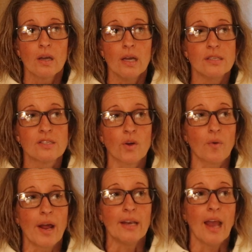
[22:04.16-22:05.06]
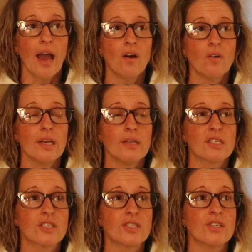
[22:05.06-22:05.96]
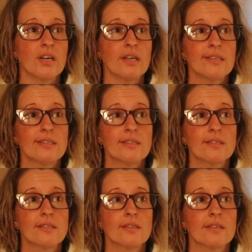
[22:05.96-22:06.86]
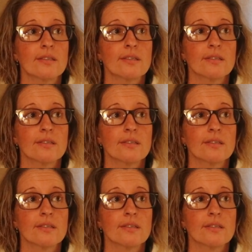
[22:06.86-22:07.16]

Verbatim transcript: And so right now it's just